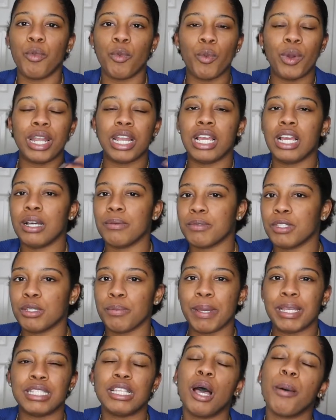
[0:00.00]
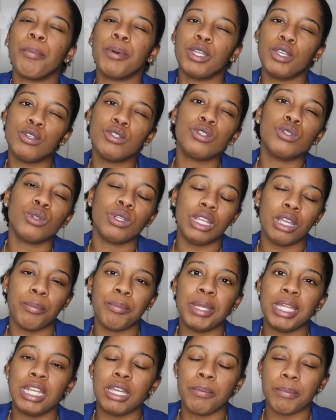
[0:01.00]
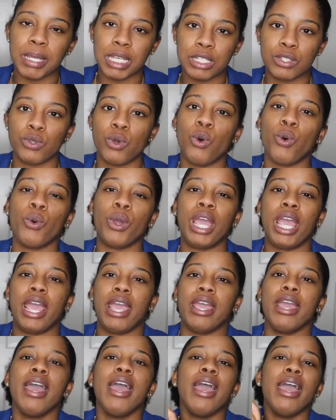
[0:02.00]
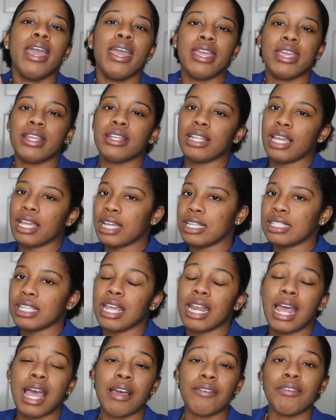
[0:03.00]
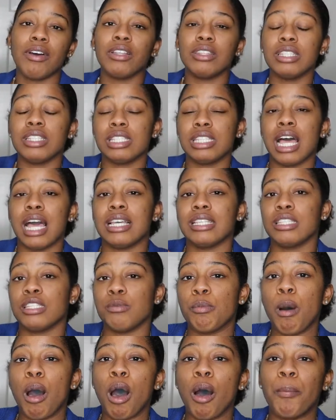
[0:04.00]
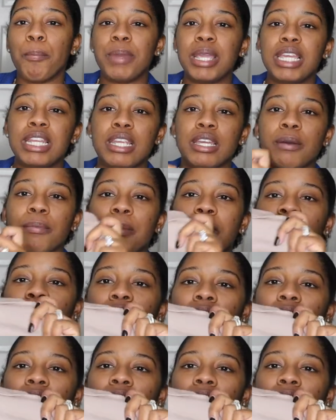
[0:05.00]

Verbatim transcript: when it comes to my top, but usually a medium is okay. And like I said, I have on the size small, medium